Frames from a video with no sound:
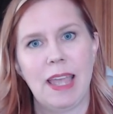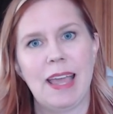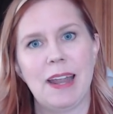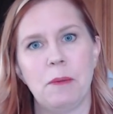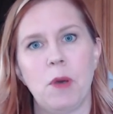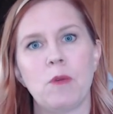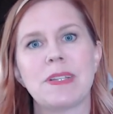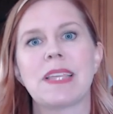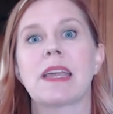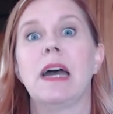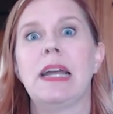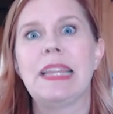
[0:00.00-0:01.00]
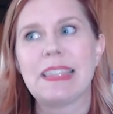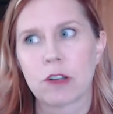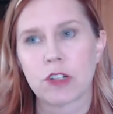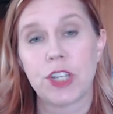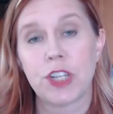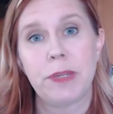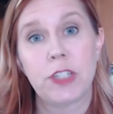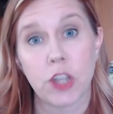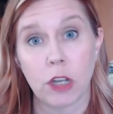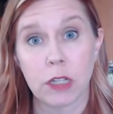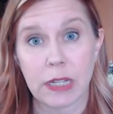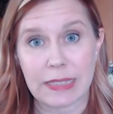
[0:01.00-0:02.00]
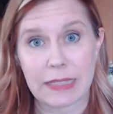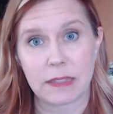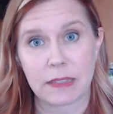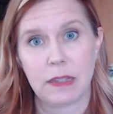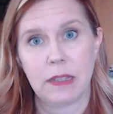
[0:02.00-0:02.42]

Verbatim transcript: And I'm always like, honey, they're chimichangas.